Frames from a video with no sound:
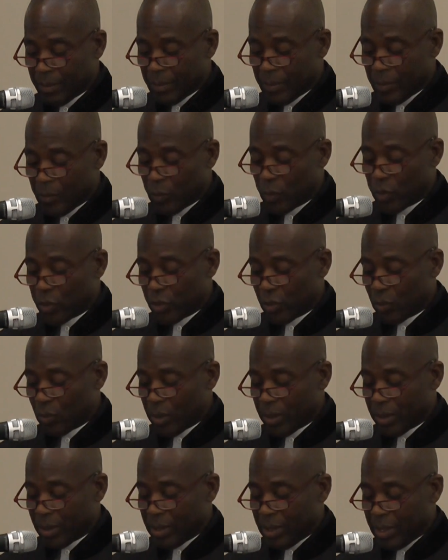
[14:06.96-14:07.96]
which are
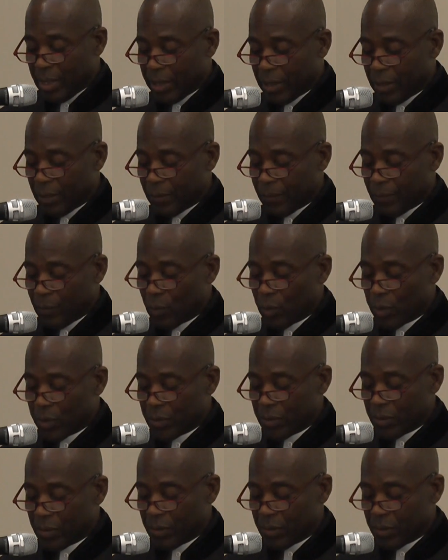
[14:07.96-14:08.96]
what the negative
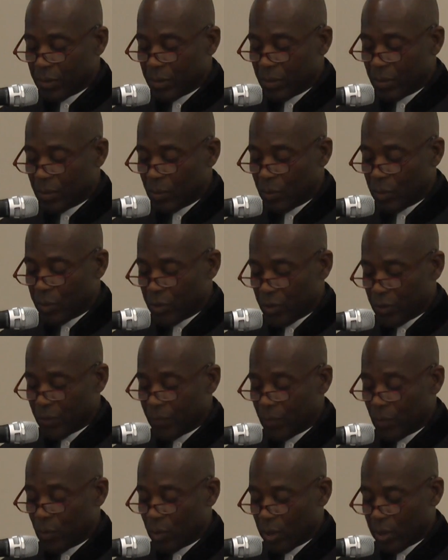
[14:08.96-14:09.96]
forces wish
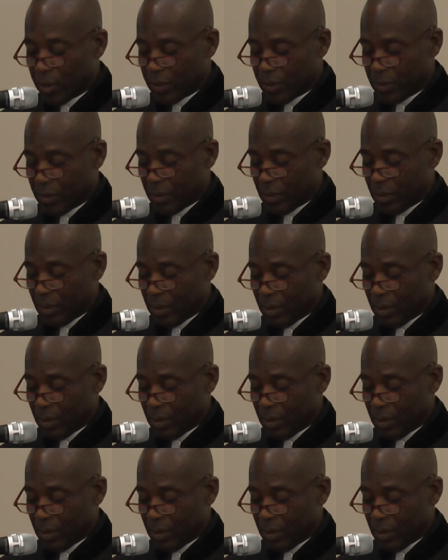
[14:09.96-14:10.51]
for us,